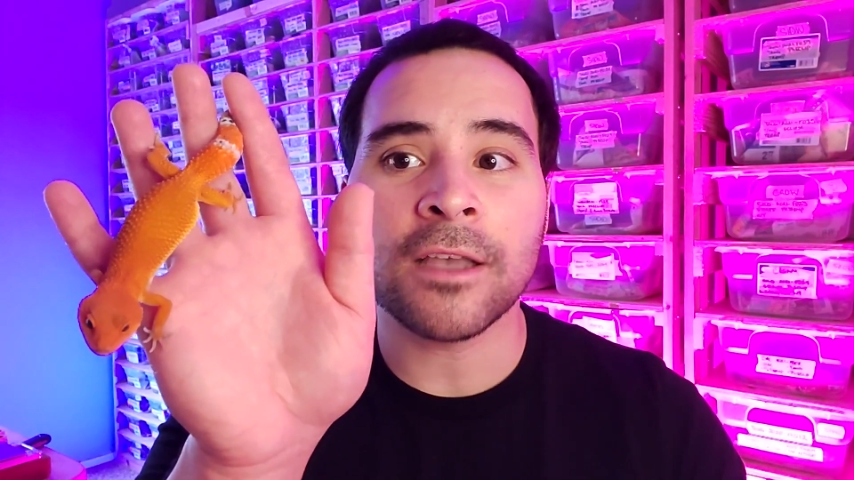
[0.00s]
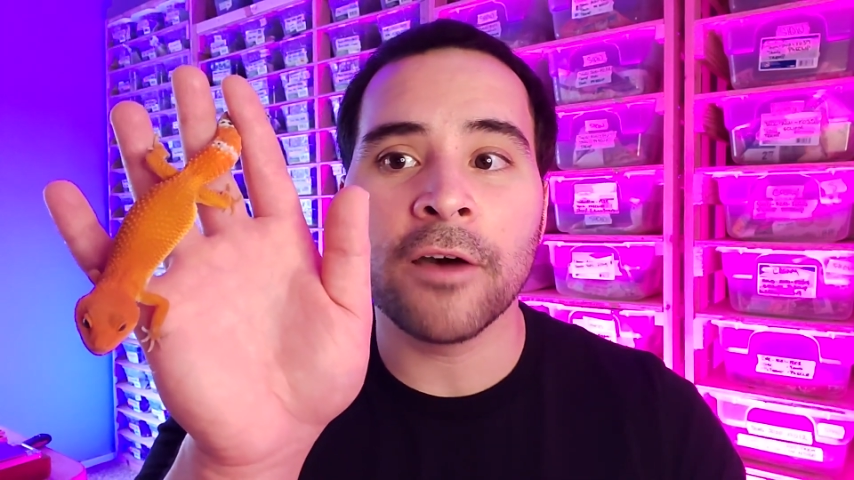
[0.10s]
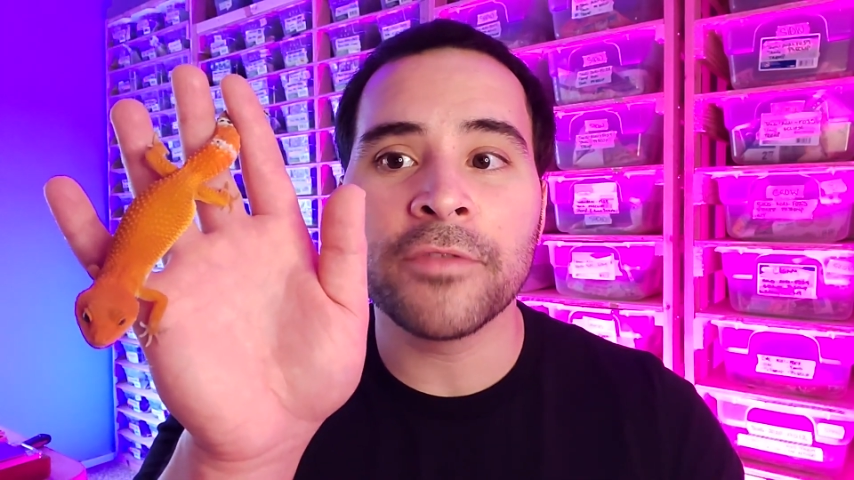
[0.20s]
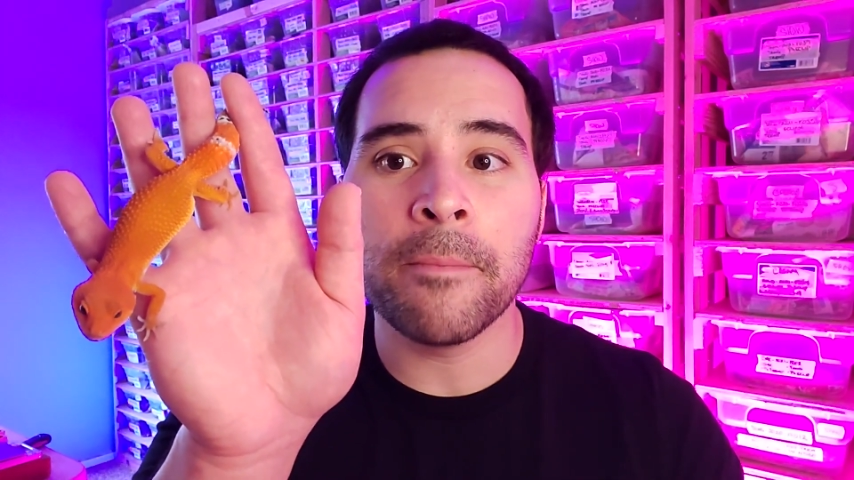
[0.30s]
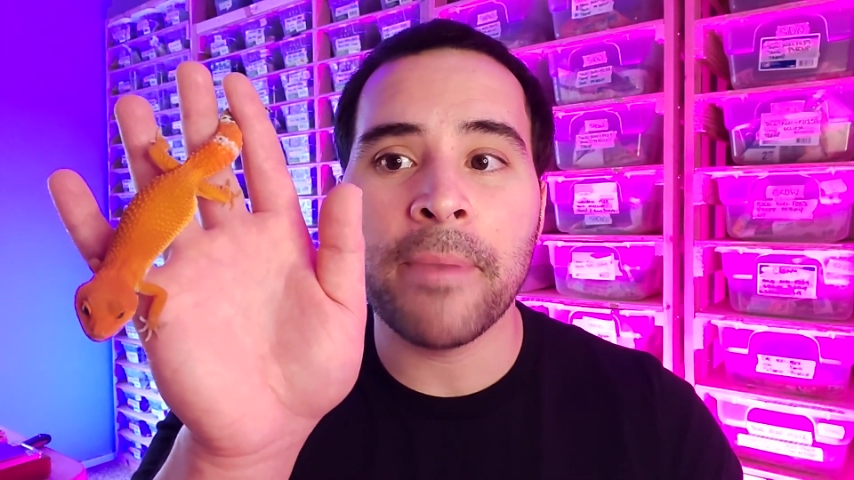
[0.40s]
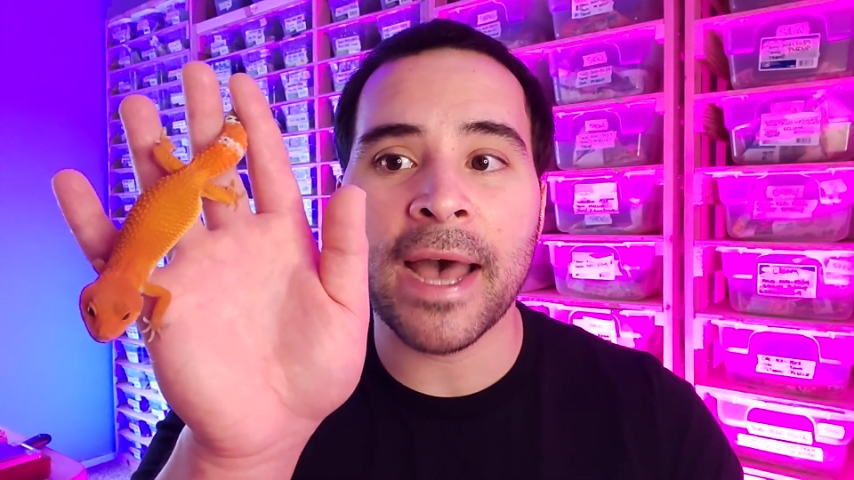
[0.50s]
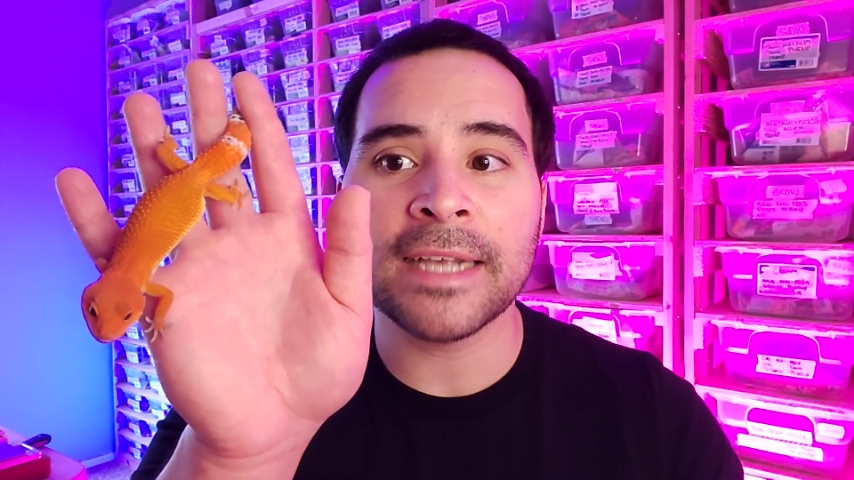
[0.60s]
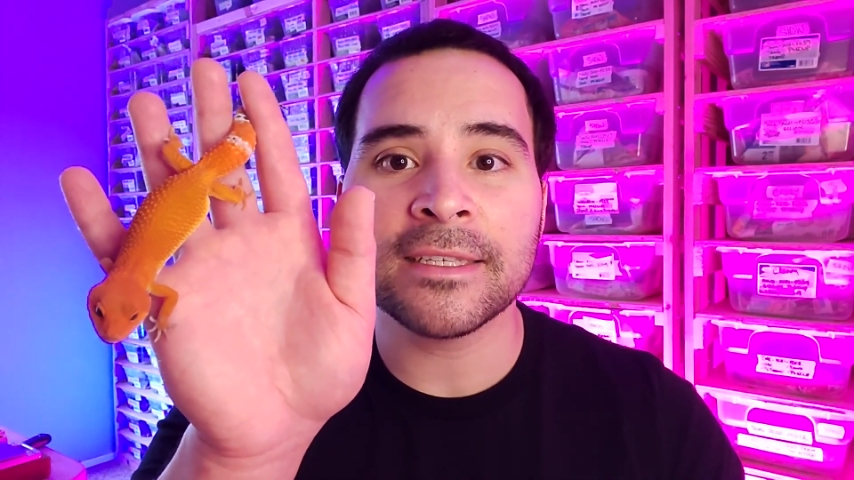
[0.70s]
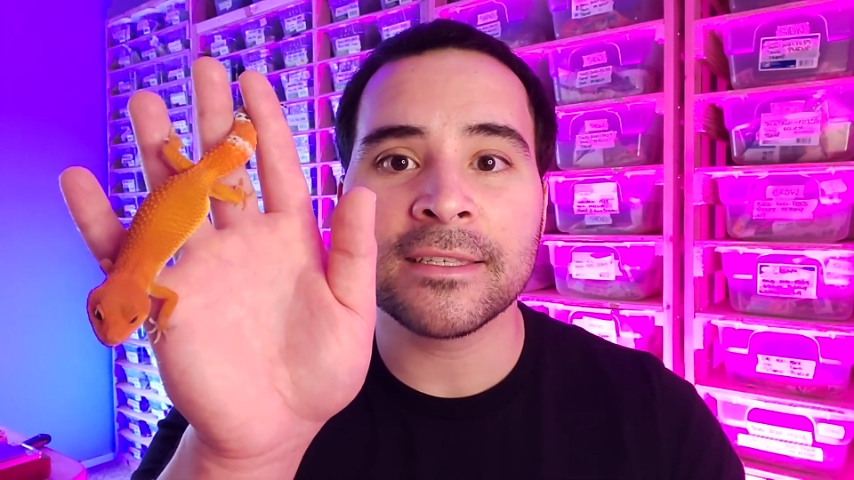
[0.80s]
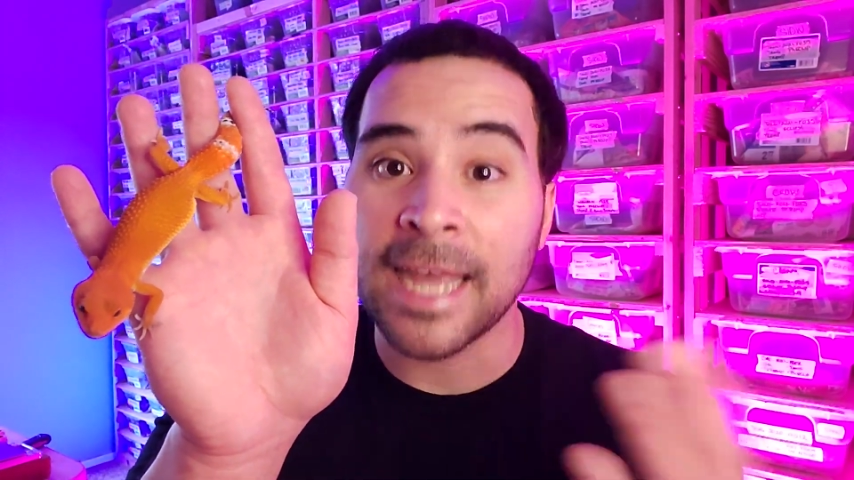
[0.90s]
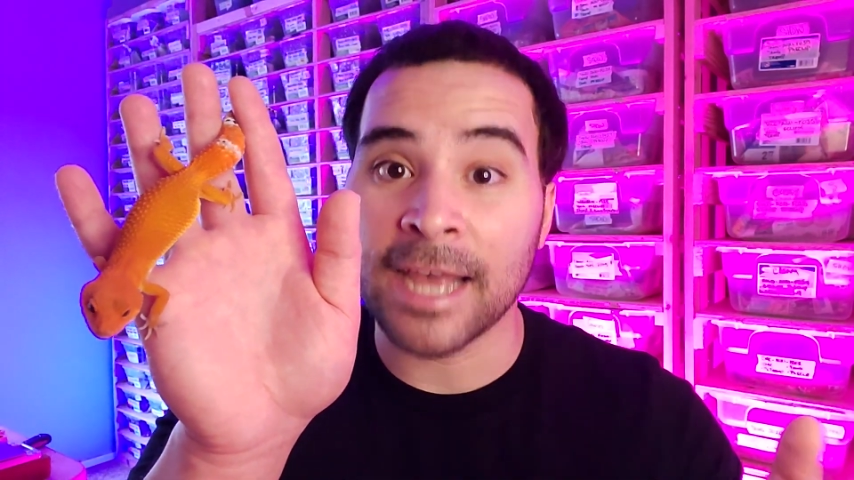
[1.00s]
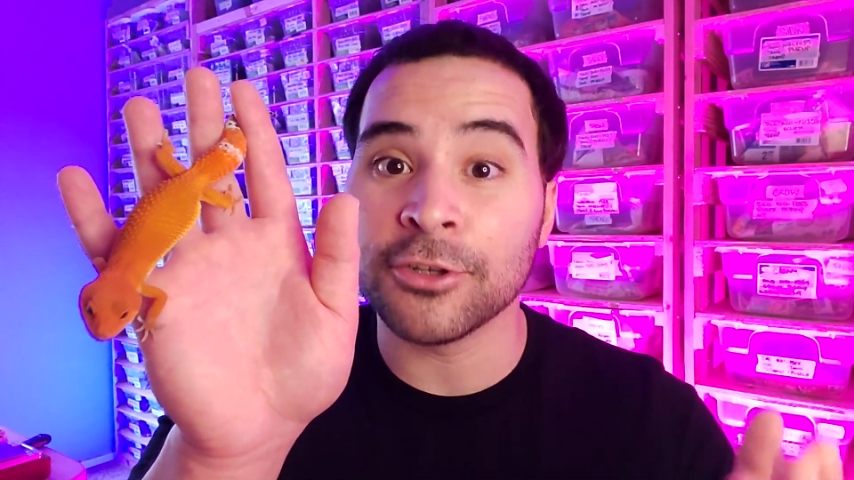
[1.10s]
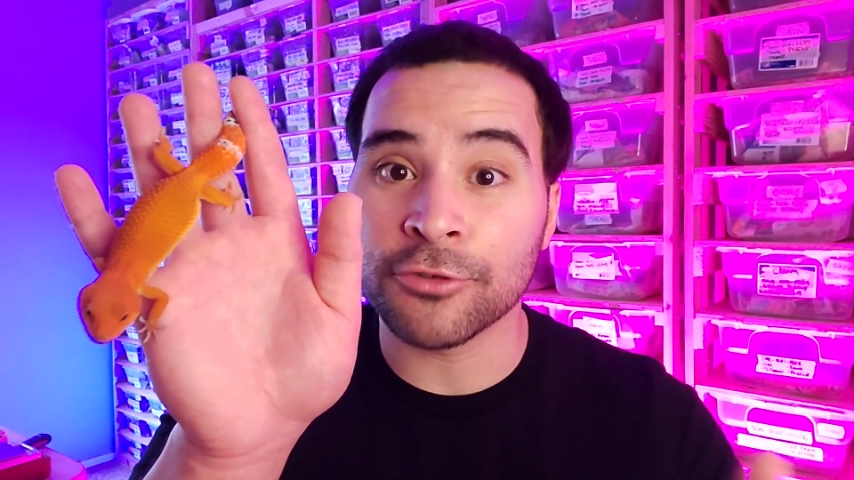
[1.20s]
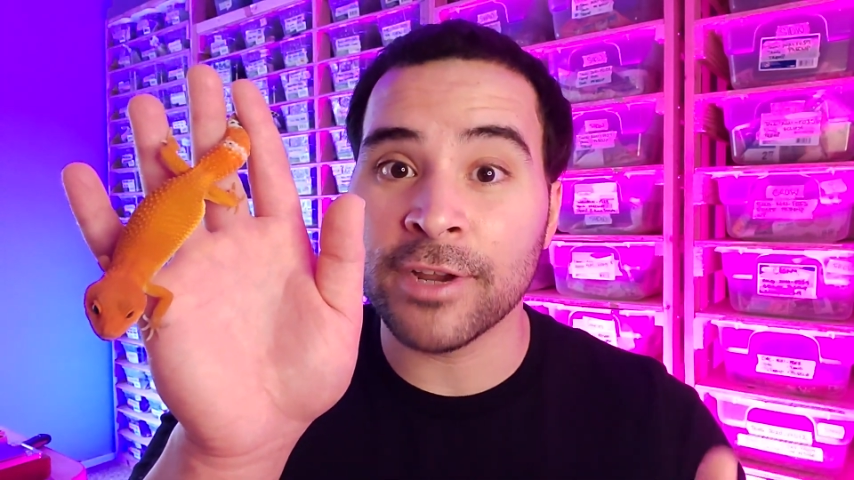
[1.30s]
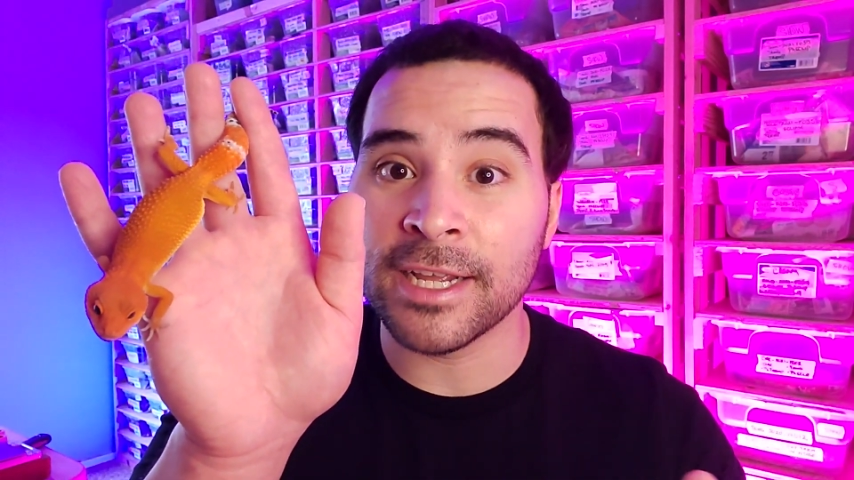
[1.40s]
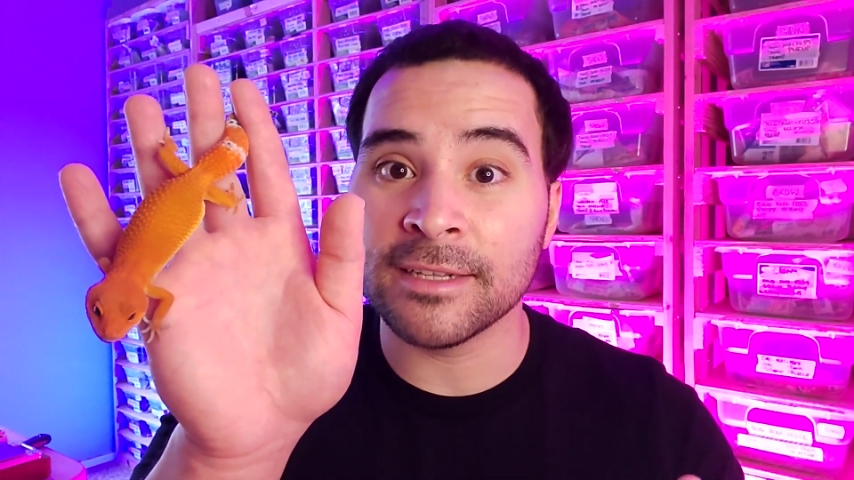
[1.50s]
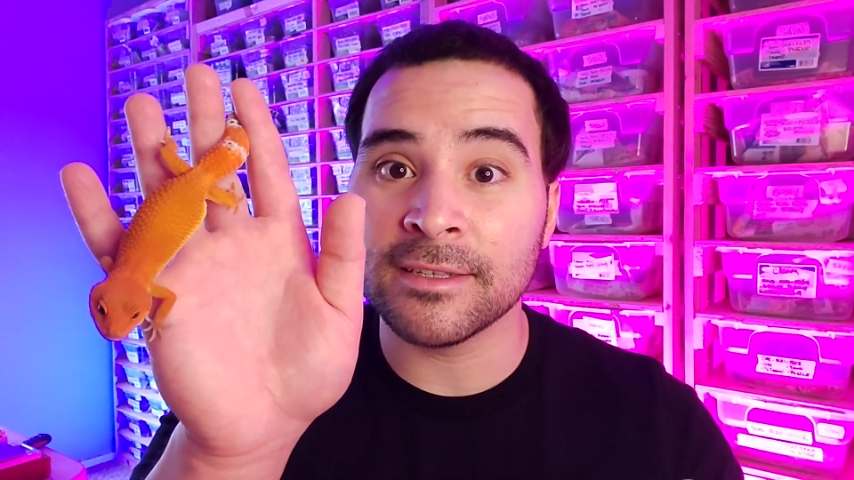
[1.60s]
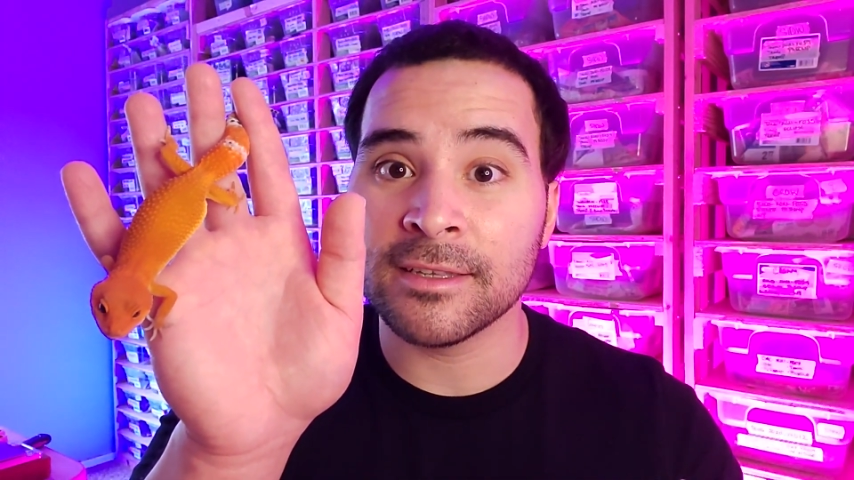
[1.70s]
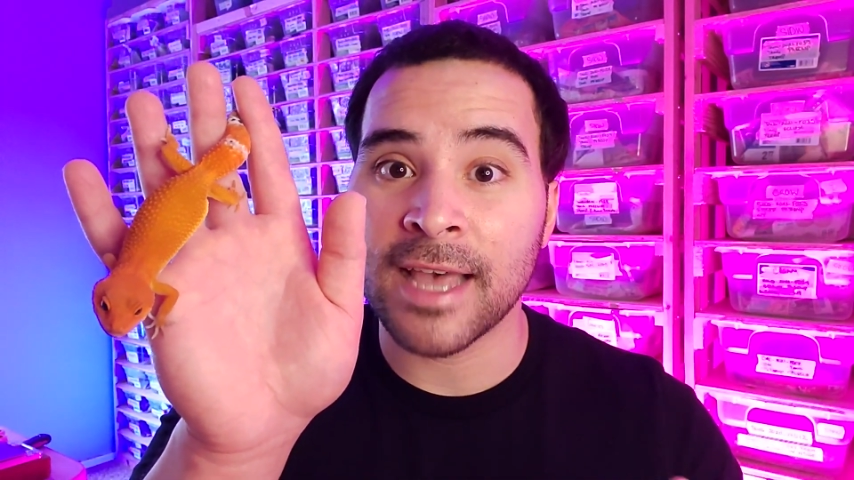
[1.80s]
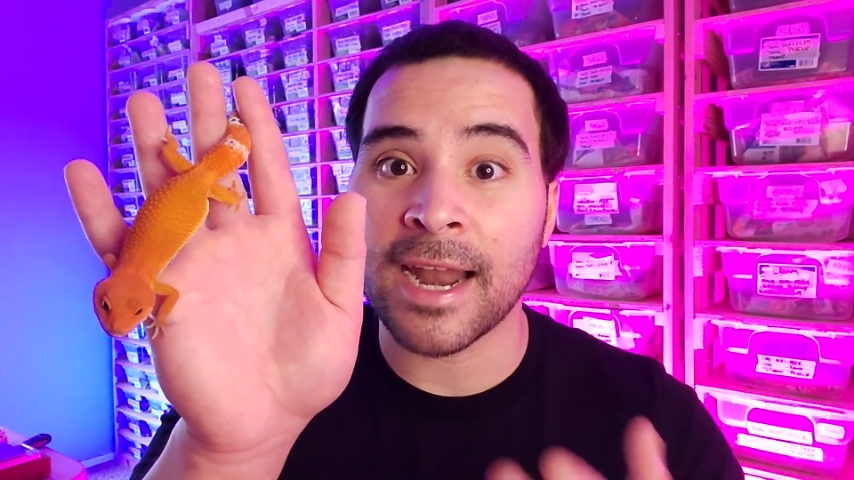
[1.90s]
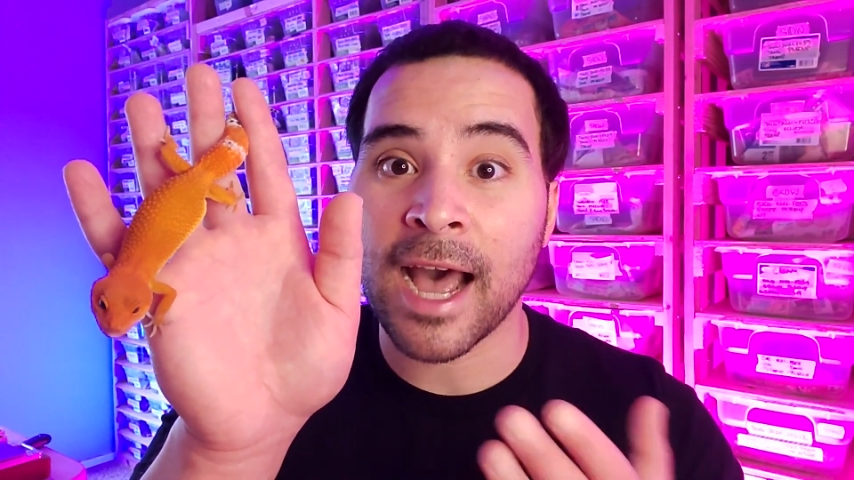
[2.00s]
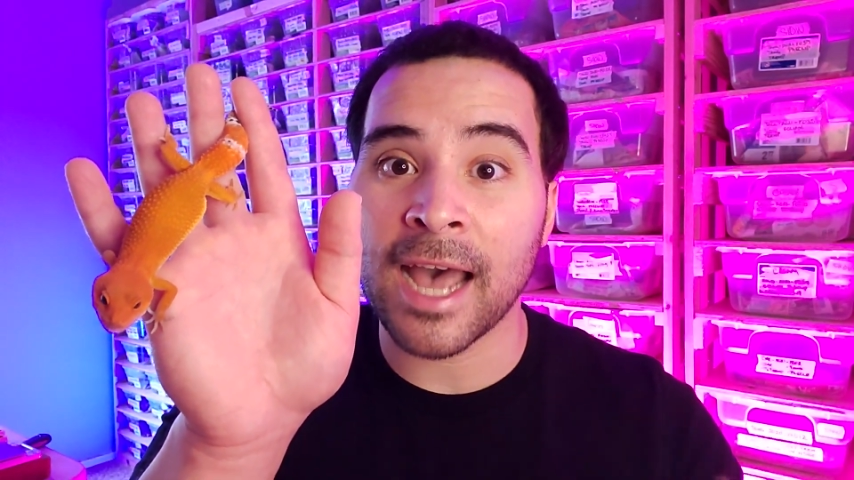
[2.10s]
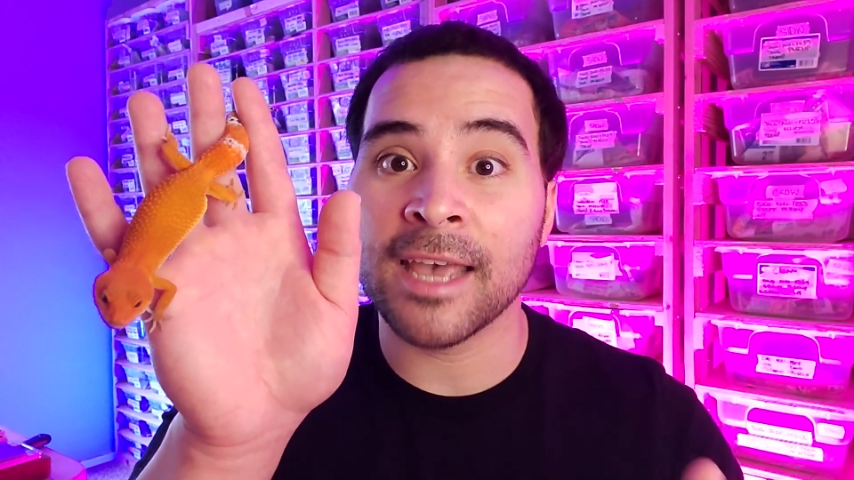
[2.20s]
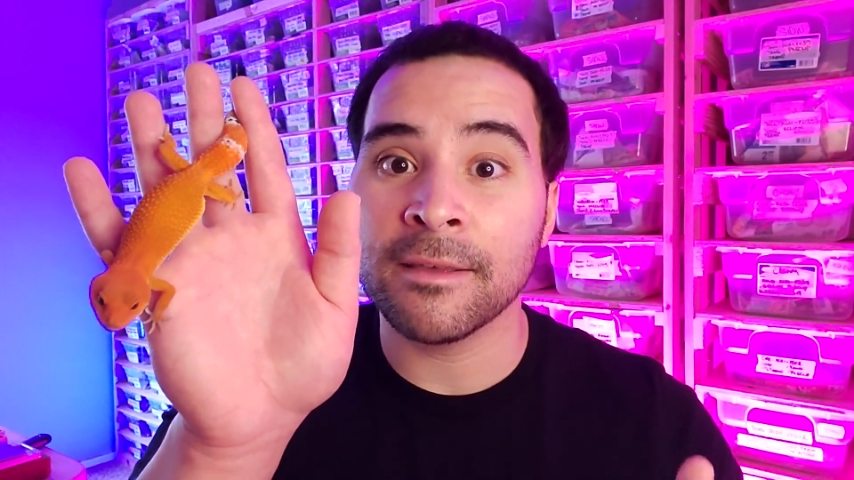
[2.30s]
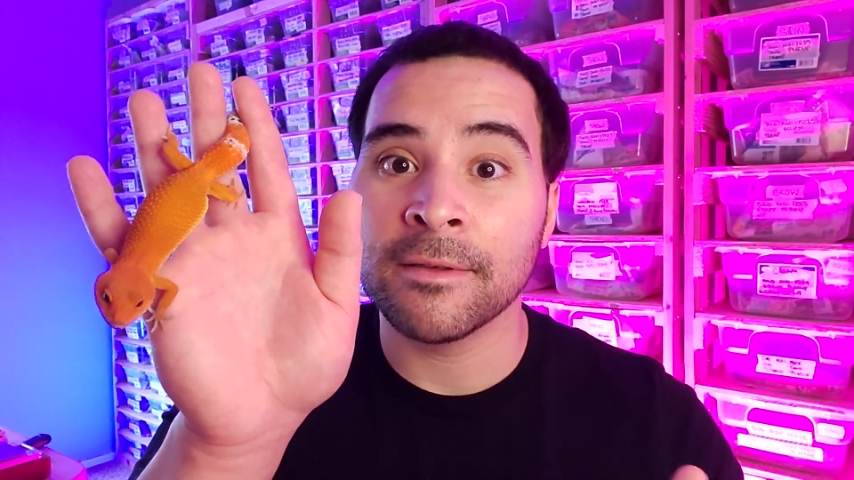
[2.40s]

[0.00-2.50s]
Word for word: of the best tangerines that I